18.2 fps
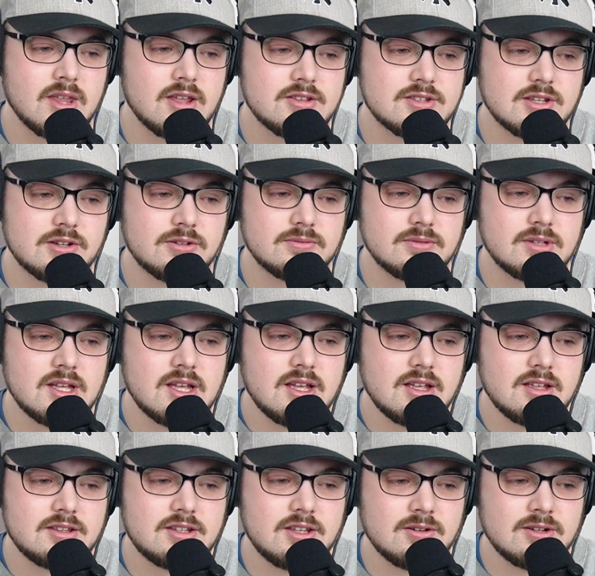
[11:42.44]
So
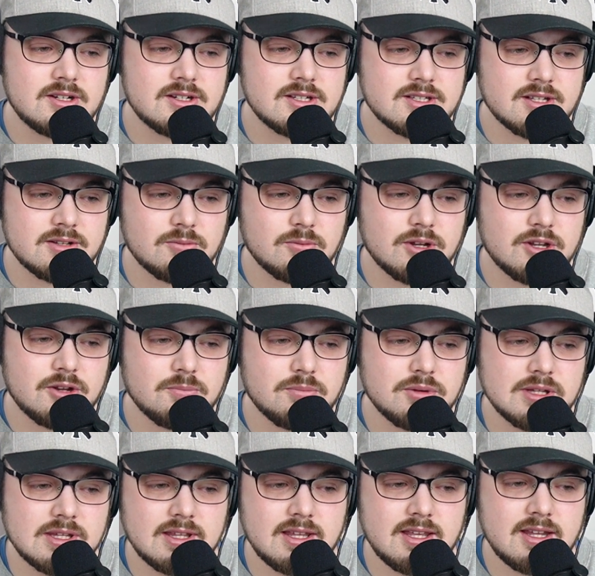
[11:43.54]
the only reason when you
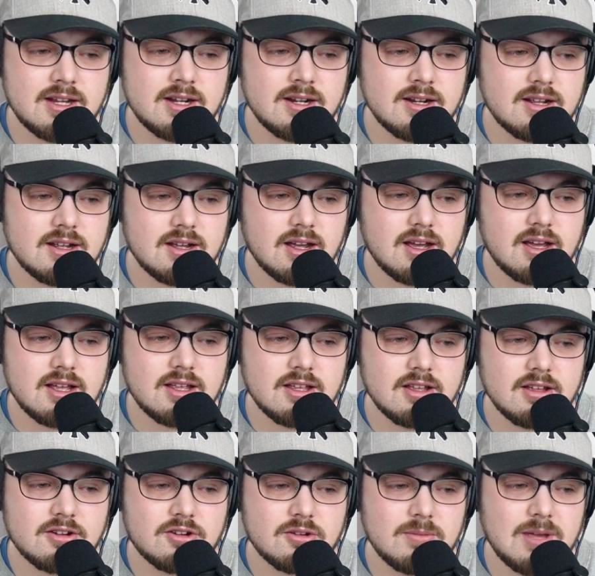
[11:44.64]
put here
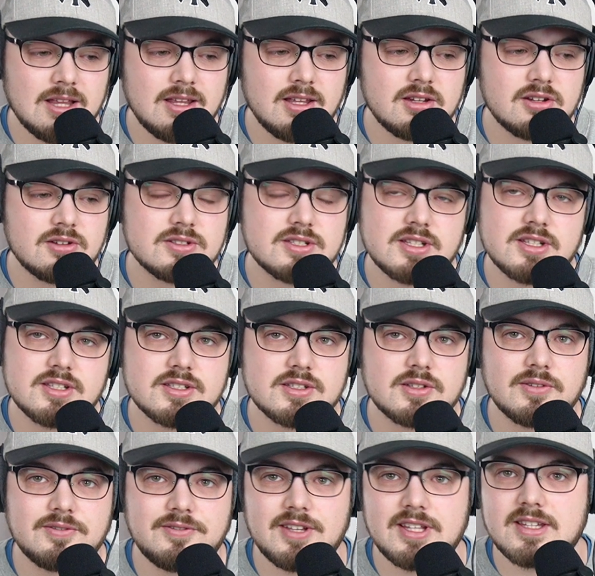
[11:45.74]
chromatic notes is
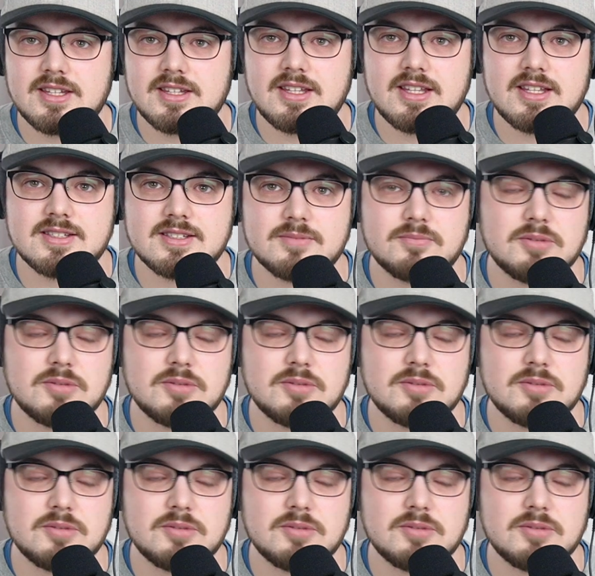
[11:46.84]
to fit this.